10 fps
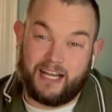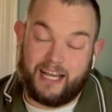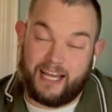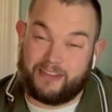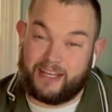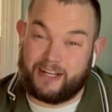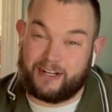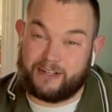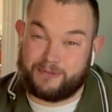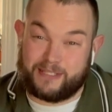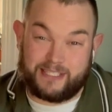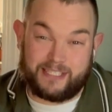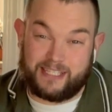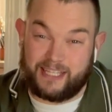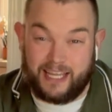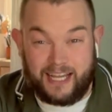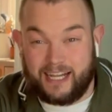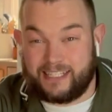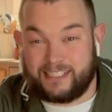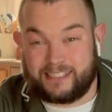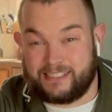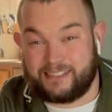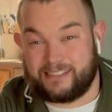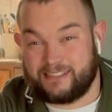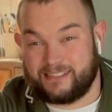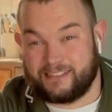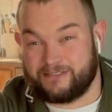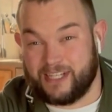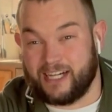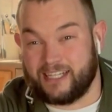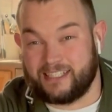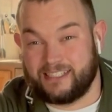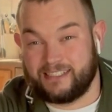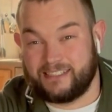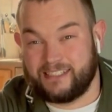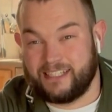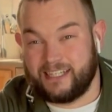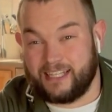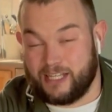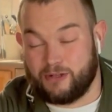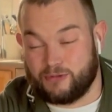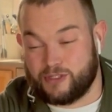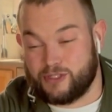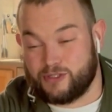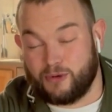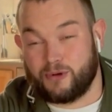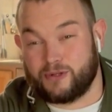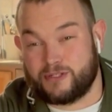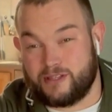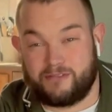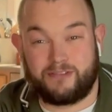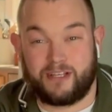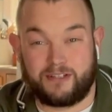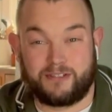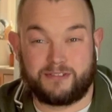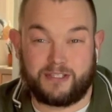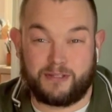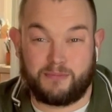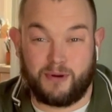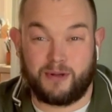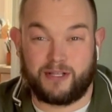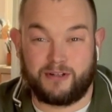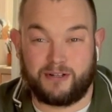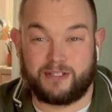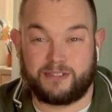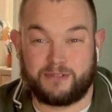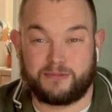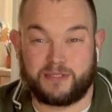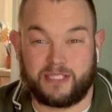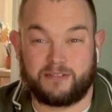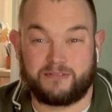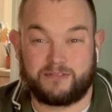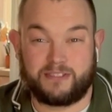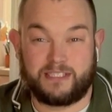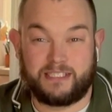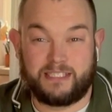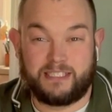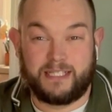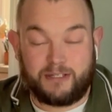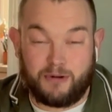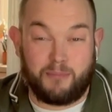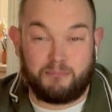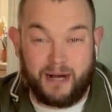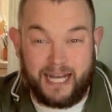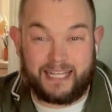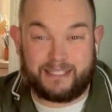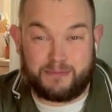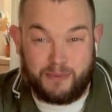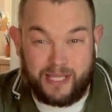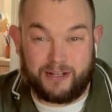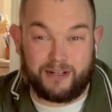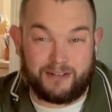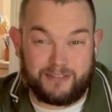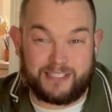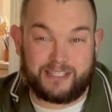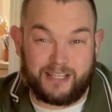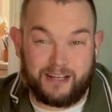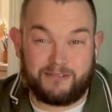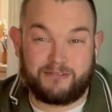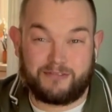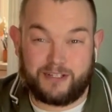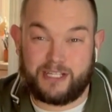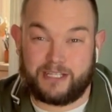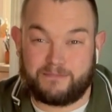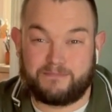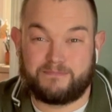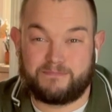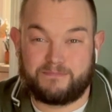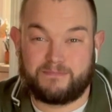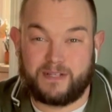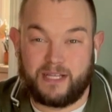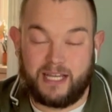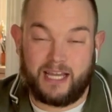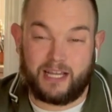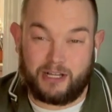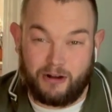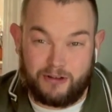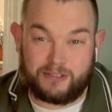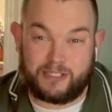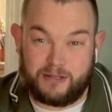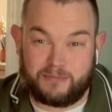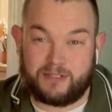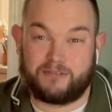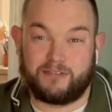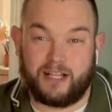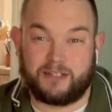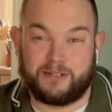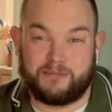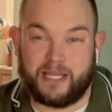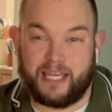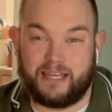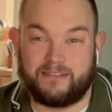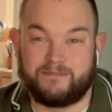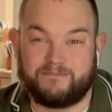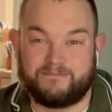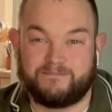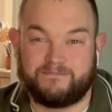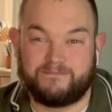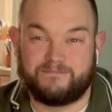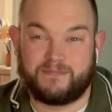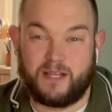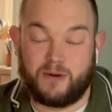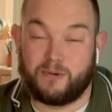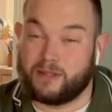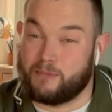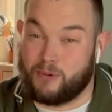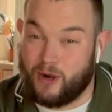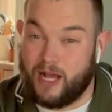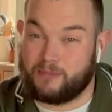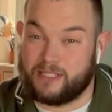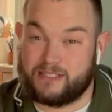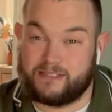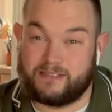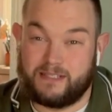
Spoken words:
And there we see the kindness of God, that he restores the failures and the brokenhearted to himself, reminds Peter of his love for him, and calls him to follow him again, with the promise